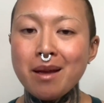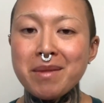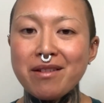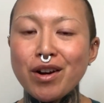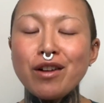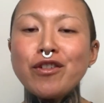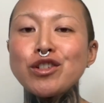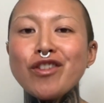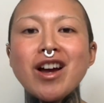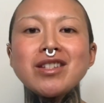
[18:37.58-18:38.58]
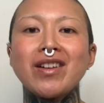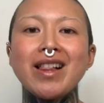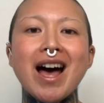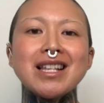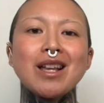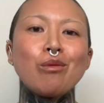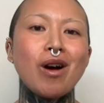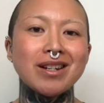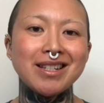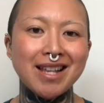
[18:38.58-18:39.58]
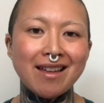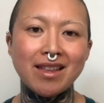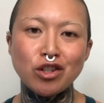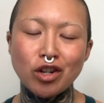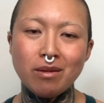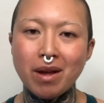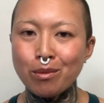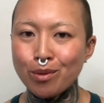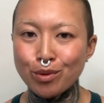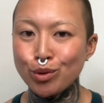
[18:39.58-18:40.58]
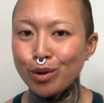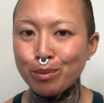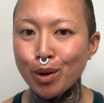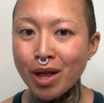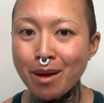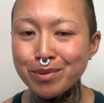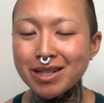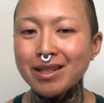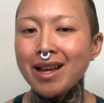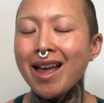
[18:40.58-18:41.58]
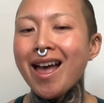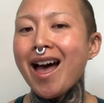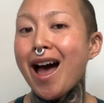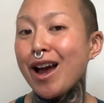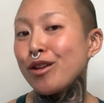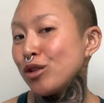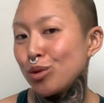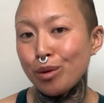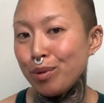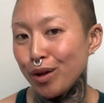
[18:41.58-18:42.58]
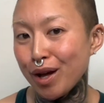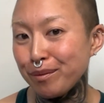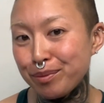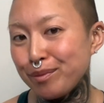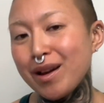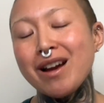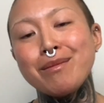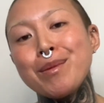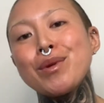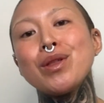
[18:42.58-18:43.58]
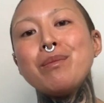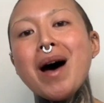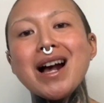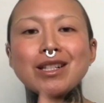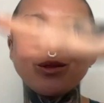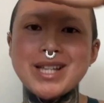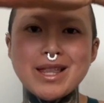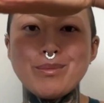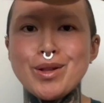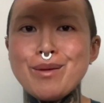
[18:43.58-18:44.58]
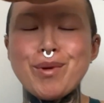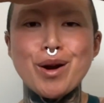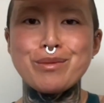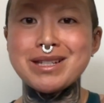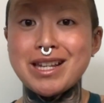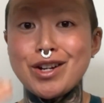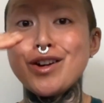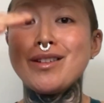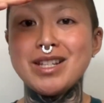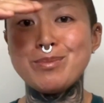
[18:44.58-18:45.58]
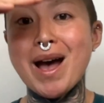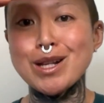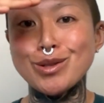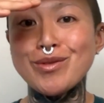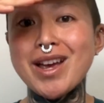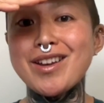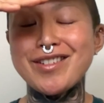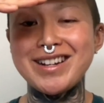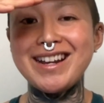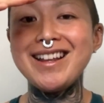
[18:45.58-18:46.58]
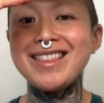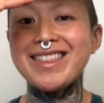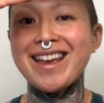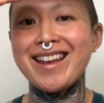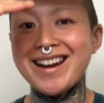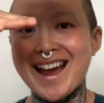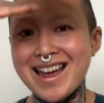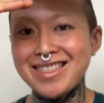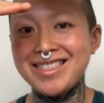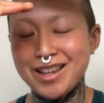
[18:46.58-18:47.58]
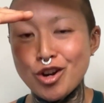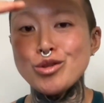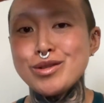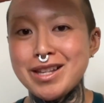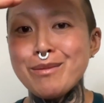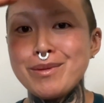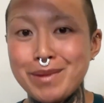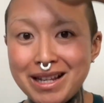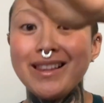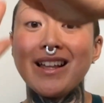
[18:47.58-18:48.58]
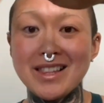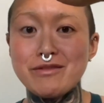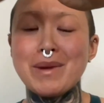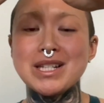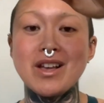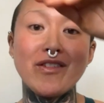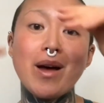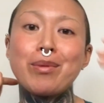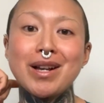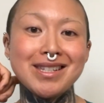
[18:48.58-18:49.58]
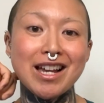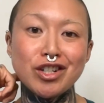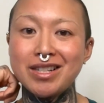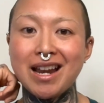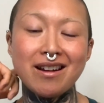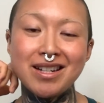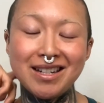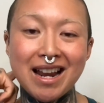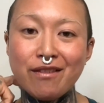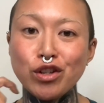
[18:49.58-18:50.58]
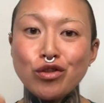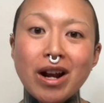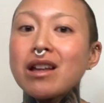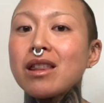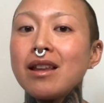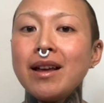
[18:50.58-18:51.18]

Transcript: My very first CrossFit class, I walked inside that gym and we were doing pull-ups. I couldn't do a pull-up. I remember the box, so say the pull-up bar was here, this box was right underneath, and I had the coaches helping me lift myself up, because I just didn't have the strength.